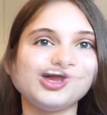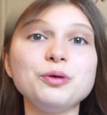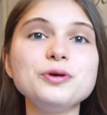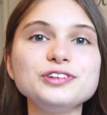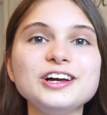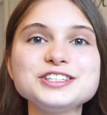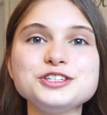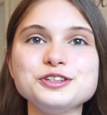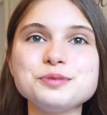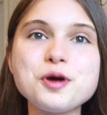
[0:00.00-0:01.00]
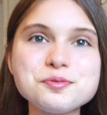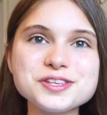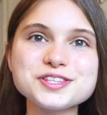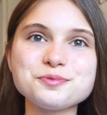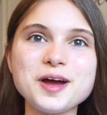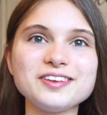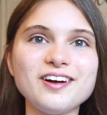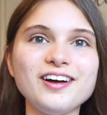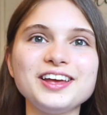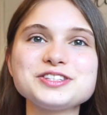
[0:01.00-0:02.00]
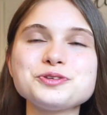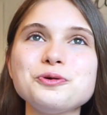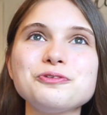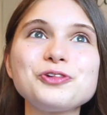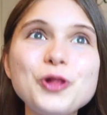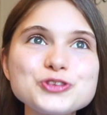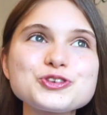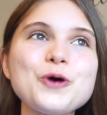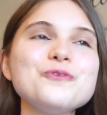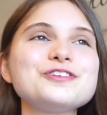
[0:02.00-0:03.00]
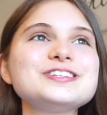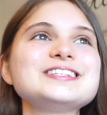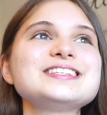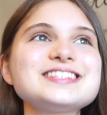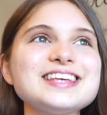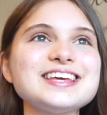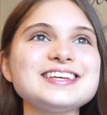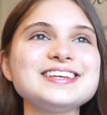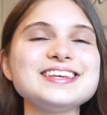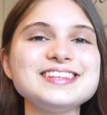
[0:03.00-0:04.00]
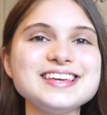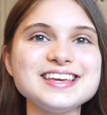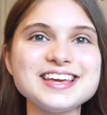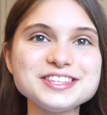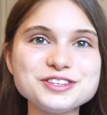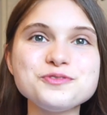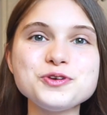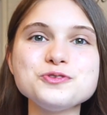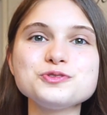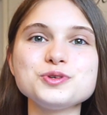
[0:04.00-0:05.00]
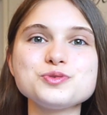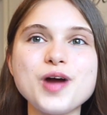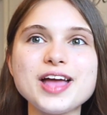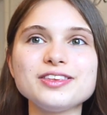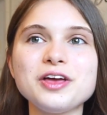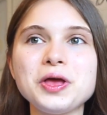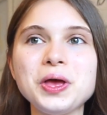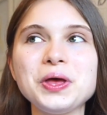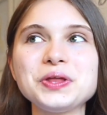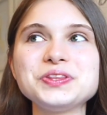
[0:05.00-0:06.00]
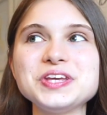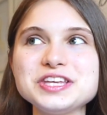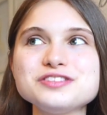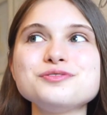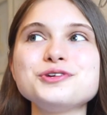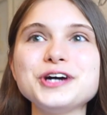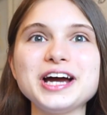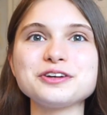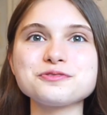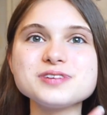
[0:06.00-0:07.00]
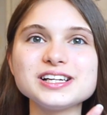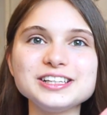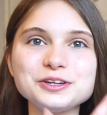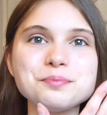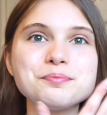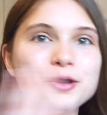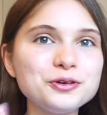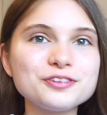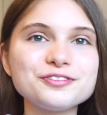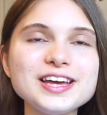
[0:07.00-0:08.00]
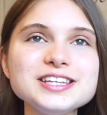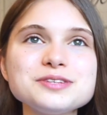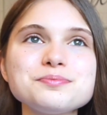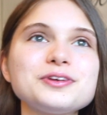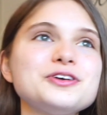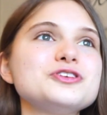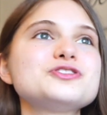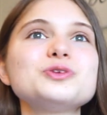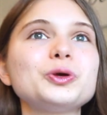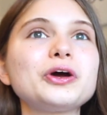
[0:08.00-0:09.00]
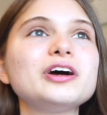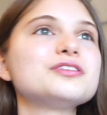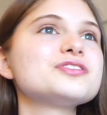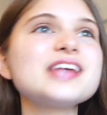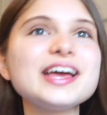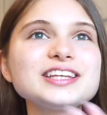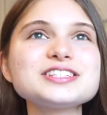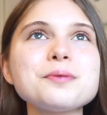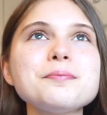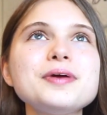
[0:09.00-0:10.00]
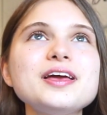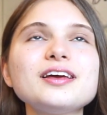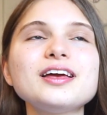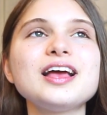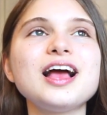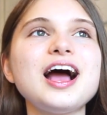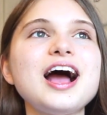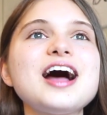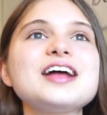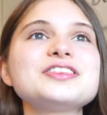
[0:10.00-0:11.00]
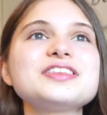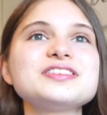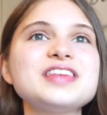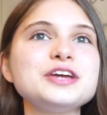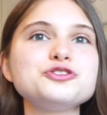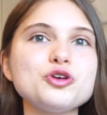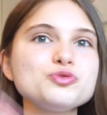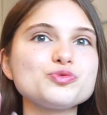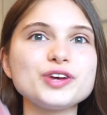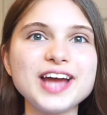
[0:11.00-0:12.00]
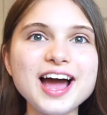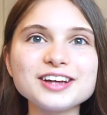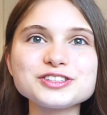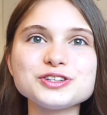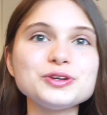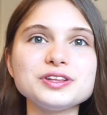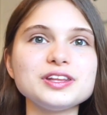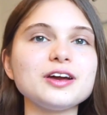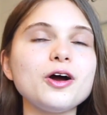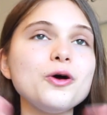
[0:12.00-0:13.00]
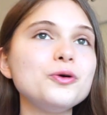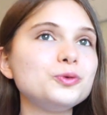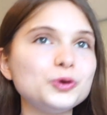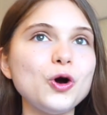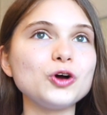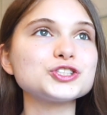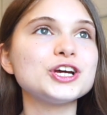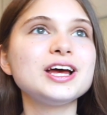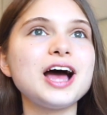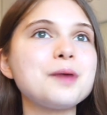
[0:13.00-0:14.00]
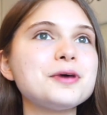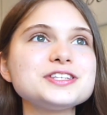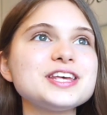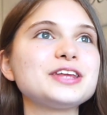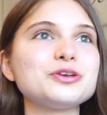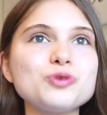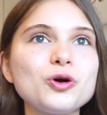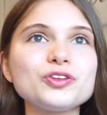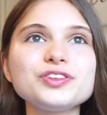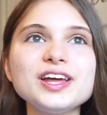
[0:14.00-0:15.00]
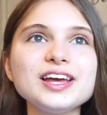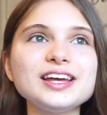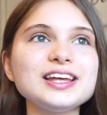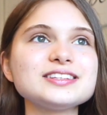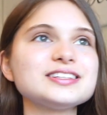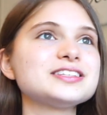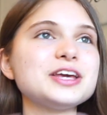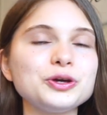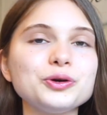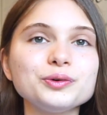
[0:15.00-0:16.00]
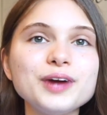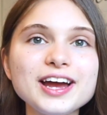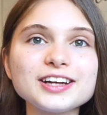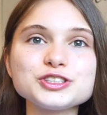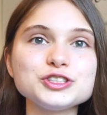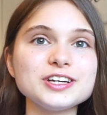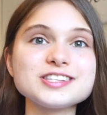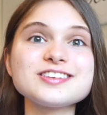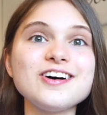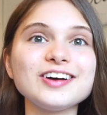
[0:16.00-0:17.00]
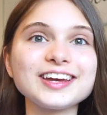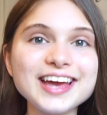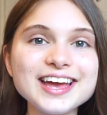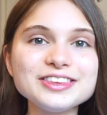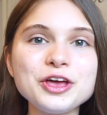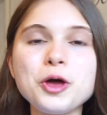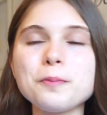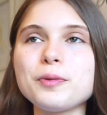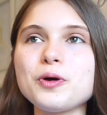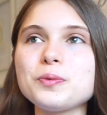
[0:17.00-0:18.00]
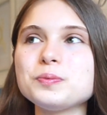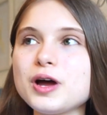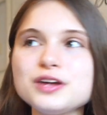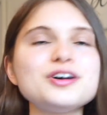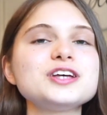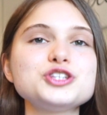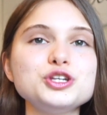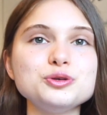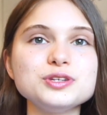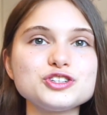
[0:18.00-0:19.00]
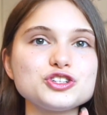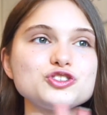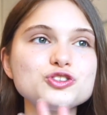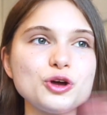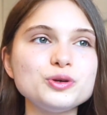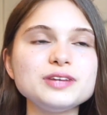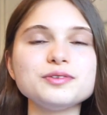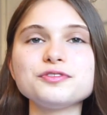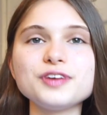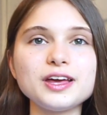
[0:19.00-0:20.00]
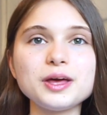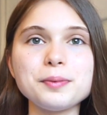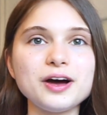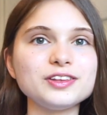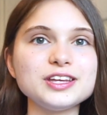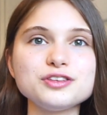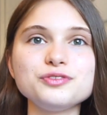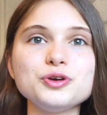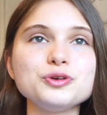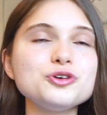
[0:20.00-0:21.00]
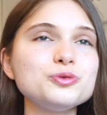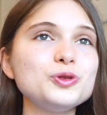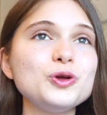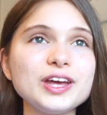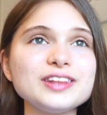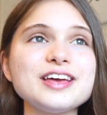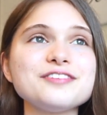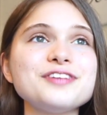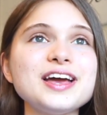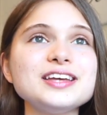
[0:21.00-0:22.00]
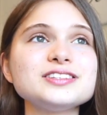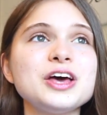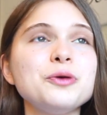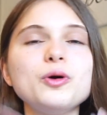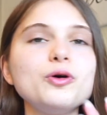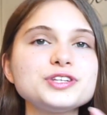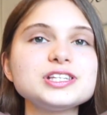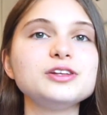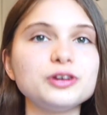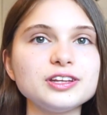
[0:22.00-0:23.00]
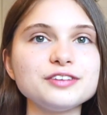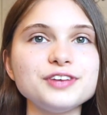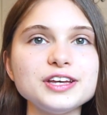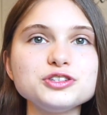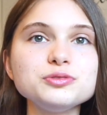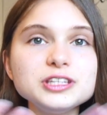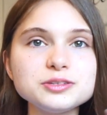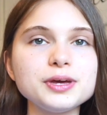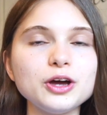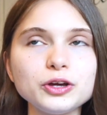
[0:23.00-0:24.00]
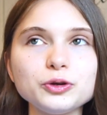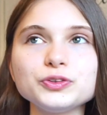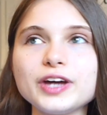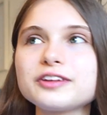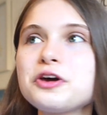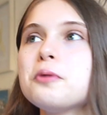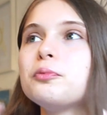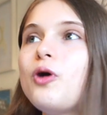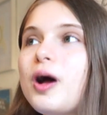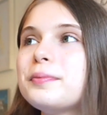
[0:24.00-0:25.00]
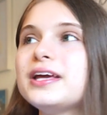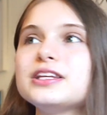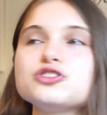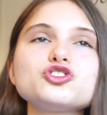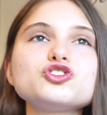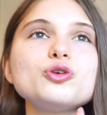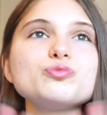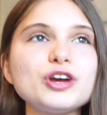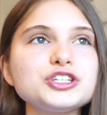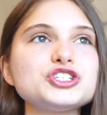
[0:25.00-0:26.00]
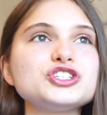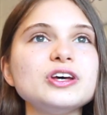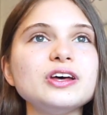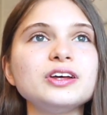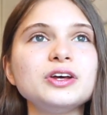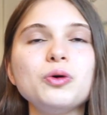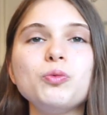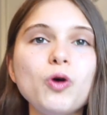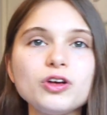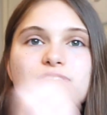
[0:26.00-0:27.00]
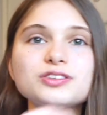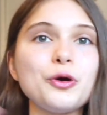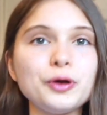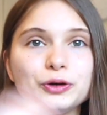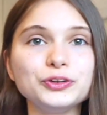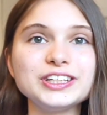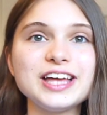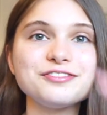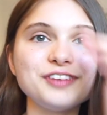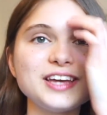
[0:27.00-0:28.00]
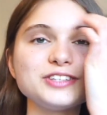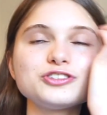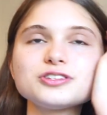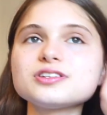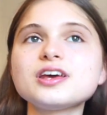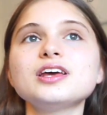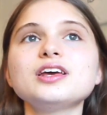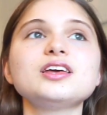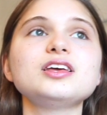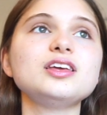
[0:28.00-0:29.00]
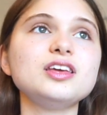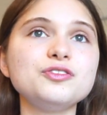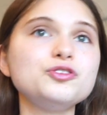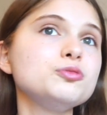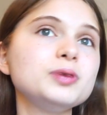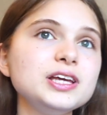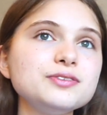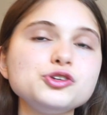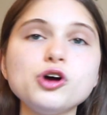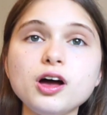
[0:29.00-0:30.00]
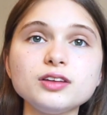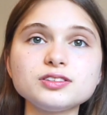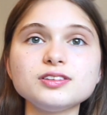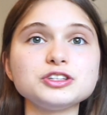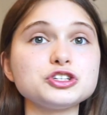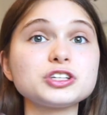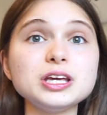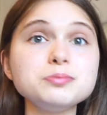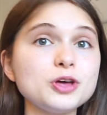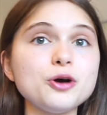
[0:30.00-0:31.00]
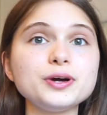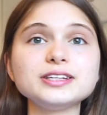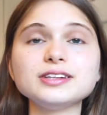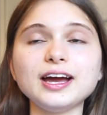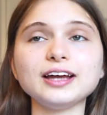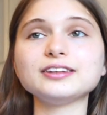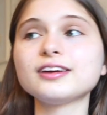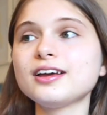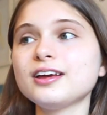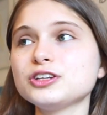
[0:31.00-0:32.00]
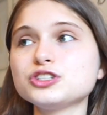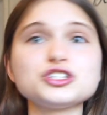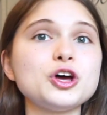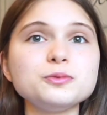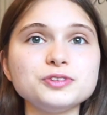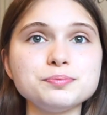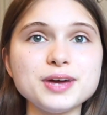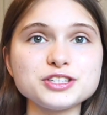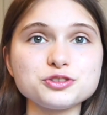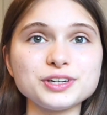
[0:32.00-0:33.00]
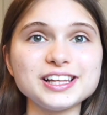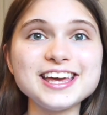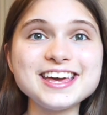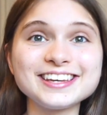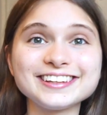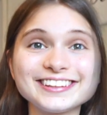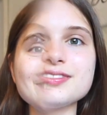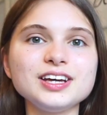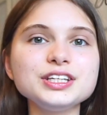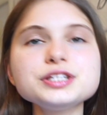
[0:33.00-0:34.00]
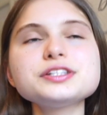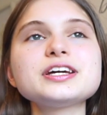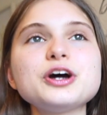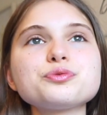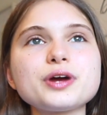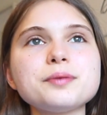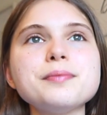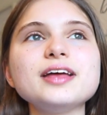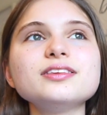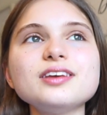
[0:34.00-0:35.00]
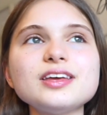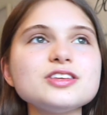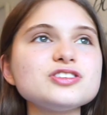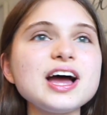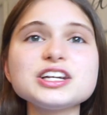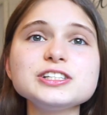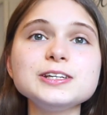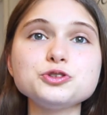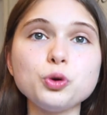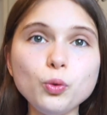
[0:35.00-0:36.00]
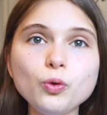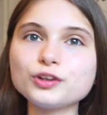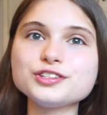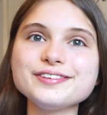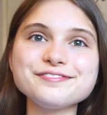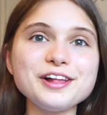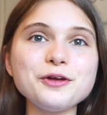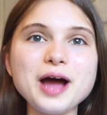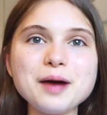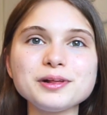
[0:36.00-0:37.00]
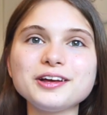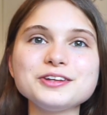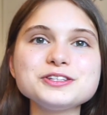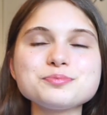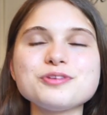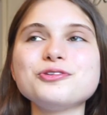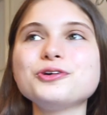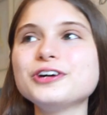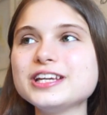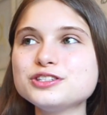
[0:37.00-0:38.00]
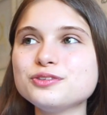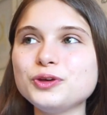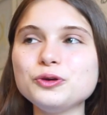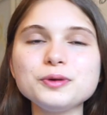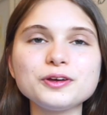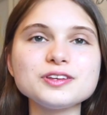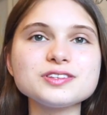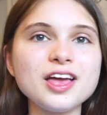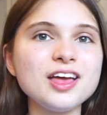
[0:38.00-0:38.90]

I won't lie to you, the moments when I sort of lost confidence in the interviews was when the interviewer had a really good poker face, because you're kind of saying something and they don't react, so you think, oh gosh, am I saying the wrong thing? Is this incorrect? Should I start again? But my advice to you is just don't even think about the interviewer, don't look at their face. Well, obviously look at their face, you need to make eye contact. But what I mean is just don't register what's going on in their face. Just if you believe in your answer, then just keep going and just hope for the best, really. Another thing I'd recommend is actually talk to the fellow applicants before your interview, because